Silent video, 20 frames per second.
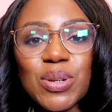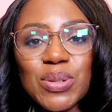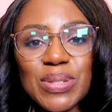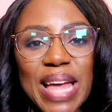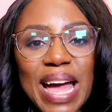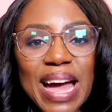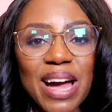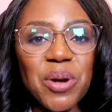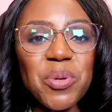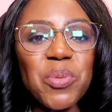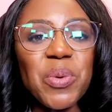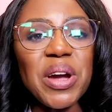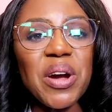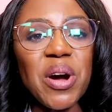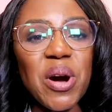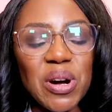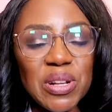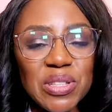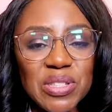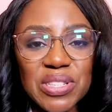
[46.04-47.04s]
So now we're
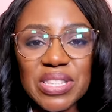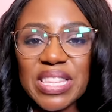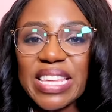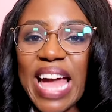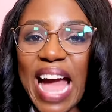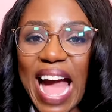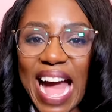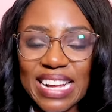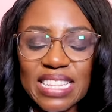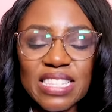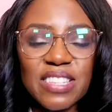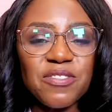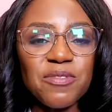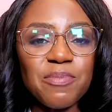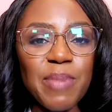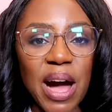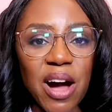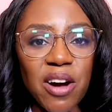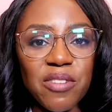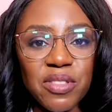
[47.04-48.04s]
on to the active
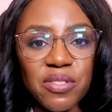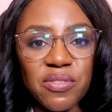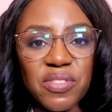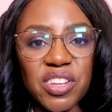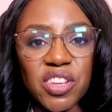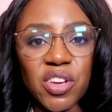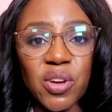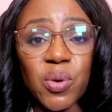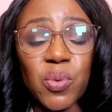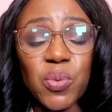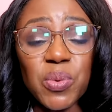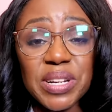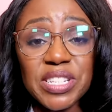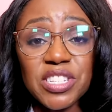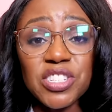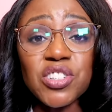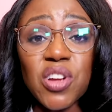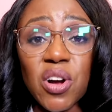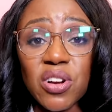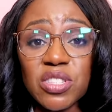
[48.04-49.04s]
part of the video,
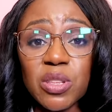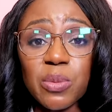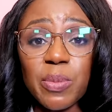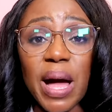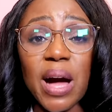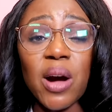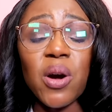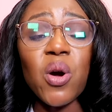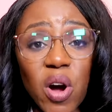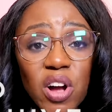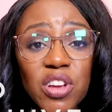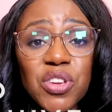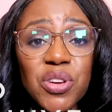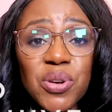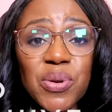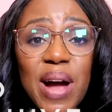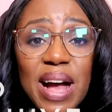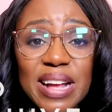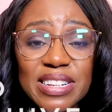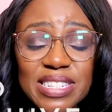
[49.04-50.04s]
which talks about what
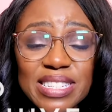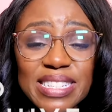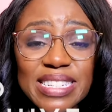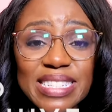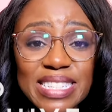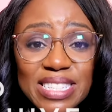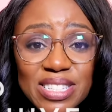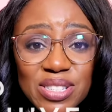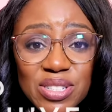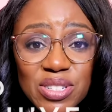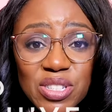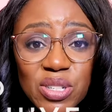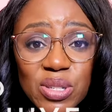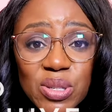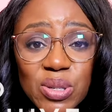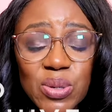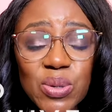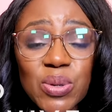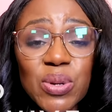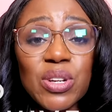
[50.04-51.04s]
you actually need to
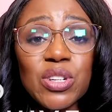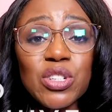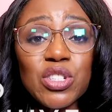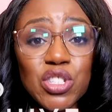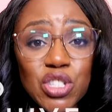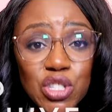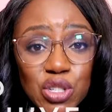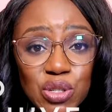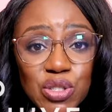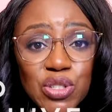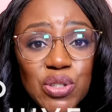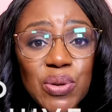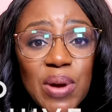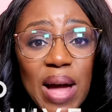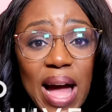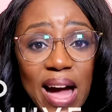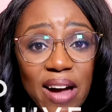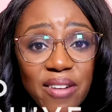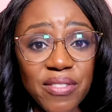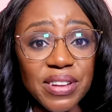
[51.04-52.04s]
do should you
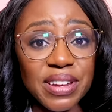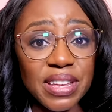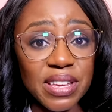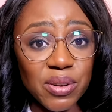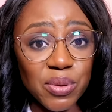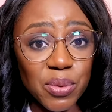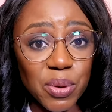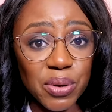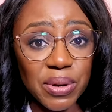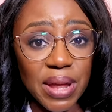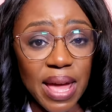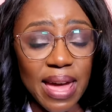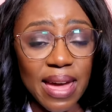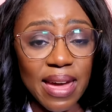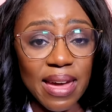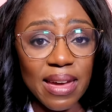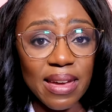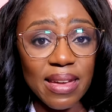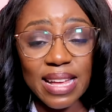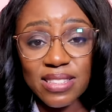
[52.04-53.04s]
have an ingrown
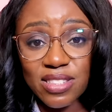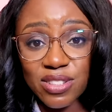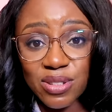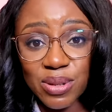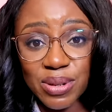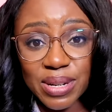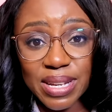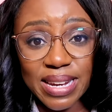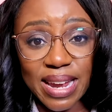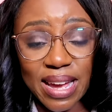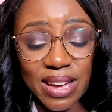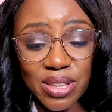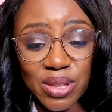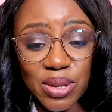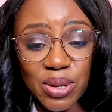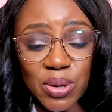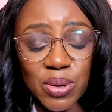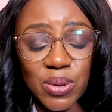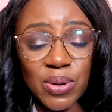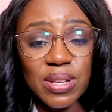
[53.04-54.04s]
hair that's looking at
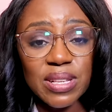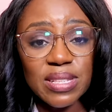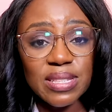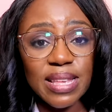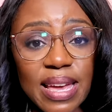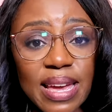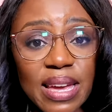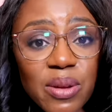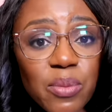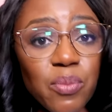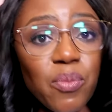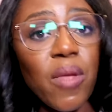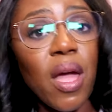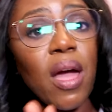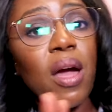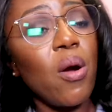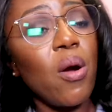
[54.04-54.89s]
you saying,